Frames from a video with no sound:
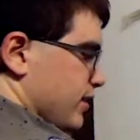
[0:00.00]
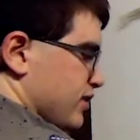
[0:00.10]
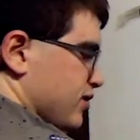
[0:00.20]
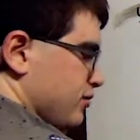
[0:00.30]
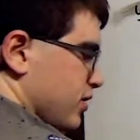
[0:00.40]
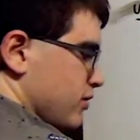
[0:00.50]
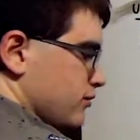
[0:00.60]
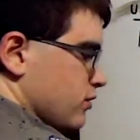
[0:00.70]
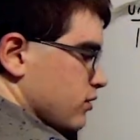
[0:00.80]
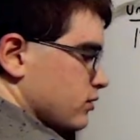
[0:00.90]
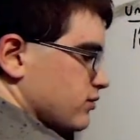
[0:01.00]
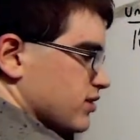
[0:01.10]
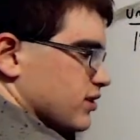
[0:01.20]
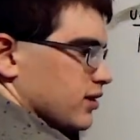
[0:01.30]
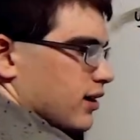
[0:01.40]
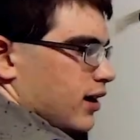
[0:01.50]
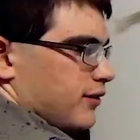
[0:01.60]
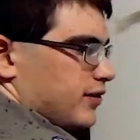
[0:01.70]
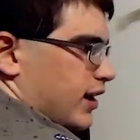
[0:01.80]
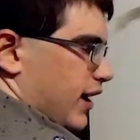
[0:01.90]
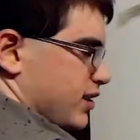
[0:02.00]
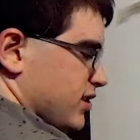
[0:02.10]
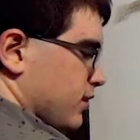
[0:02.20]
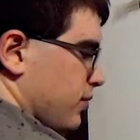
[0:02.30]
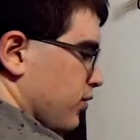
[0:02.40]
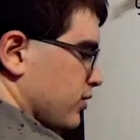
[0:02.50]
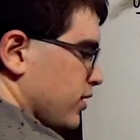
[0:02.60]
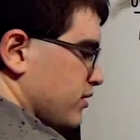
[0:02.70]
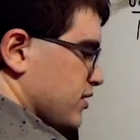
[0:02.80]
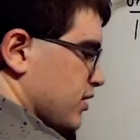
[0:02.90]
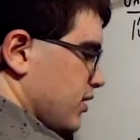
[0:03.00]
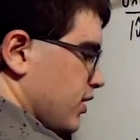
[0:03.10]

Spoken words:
square root of the x component,